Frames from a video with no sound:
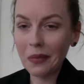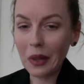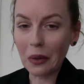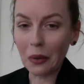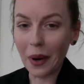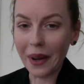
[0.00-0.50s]

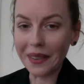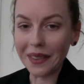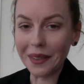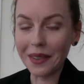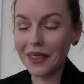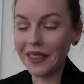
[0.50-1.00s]

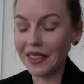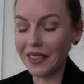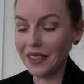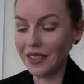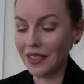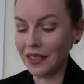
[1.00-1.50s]
granted,
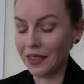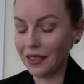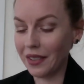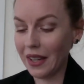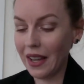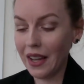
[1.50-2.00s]

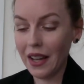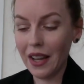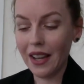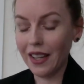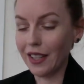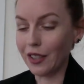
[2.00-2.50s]
is
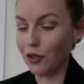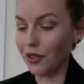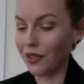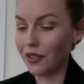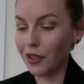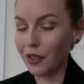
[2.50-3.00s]

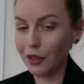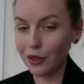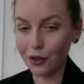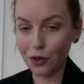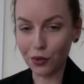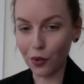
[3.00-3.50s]
just
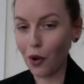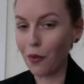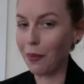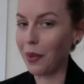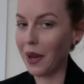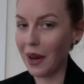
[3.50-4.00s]

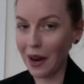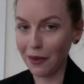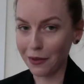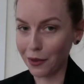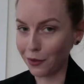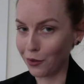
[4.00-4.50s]
trope
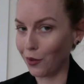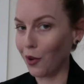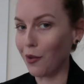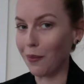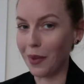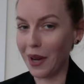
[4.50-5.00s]
after
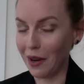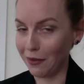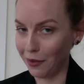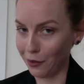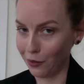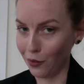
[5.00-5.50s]
trope
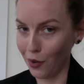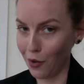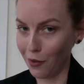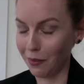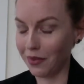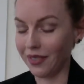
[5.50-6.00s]
after
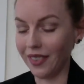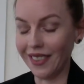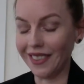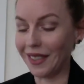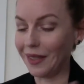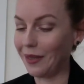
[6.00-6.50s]
trope.
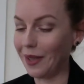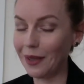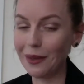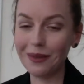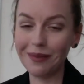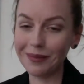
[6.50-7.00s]
Like
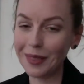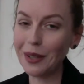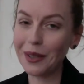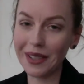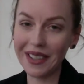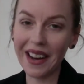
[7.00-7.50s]
you you
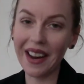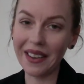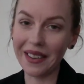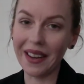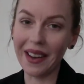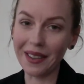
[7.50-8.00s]
can kind
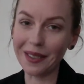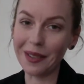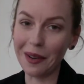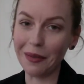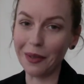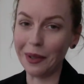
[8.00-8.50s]
of guess
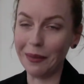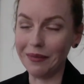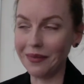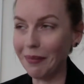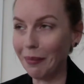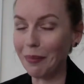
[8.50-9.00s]
every
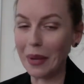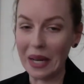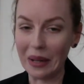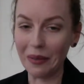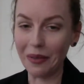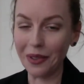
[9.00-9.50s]

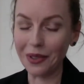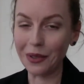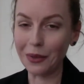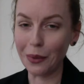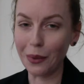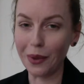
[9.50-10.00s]
beat of the
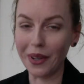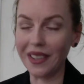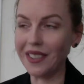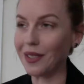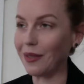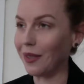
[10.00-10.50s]
story.
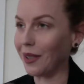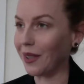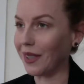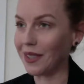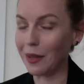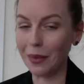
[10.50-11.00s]
It's a
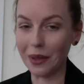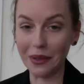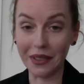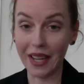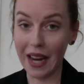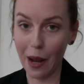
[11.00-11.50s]
very typical
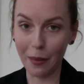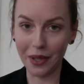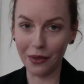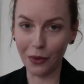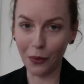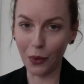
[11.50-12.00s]
cabin
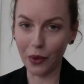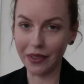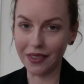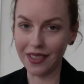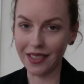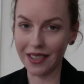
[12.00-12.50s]
in the
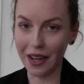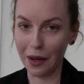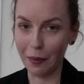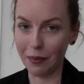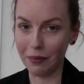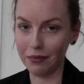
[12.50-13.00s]
woods
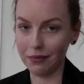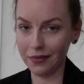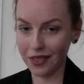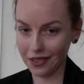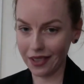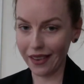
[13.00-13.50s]
type
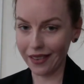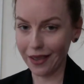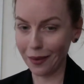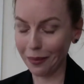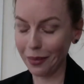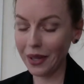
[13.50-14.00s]

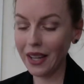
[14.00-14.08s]
setup.